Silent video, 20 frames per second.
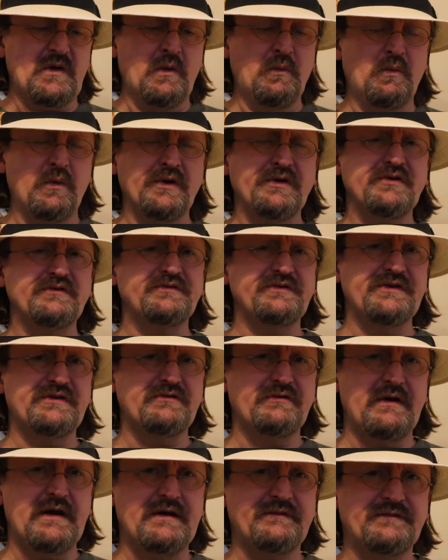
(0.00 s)
wonderfully
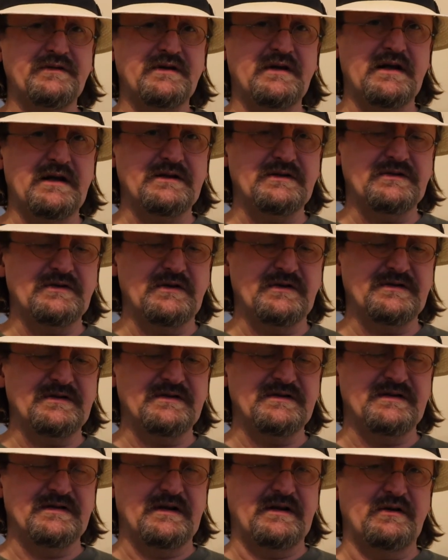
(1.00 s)
crafted hot
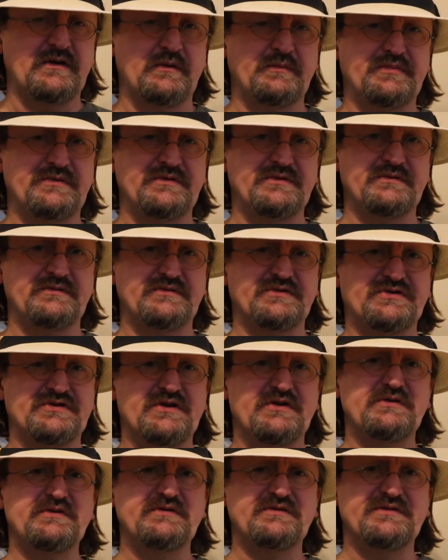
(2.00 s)
sauces and I hope to
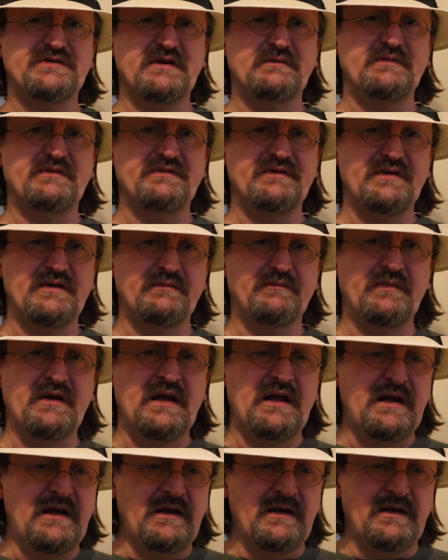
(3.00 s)
show you some of them
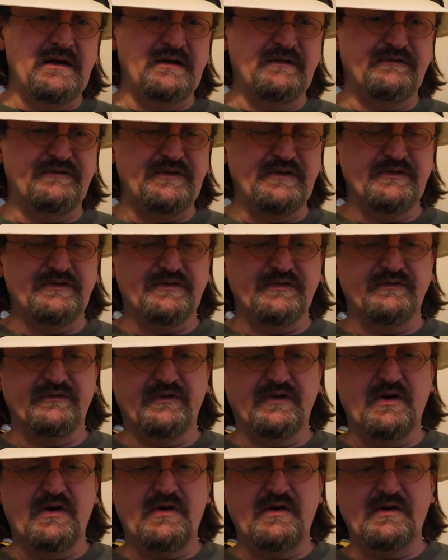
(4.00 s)
in future
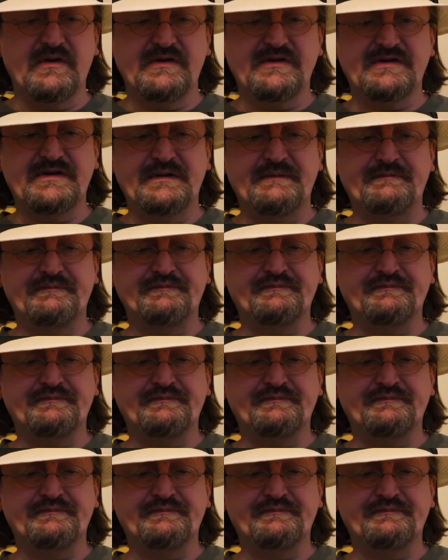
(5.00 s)
vlogs.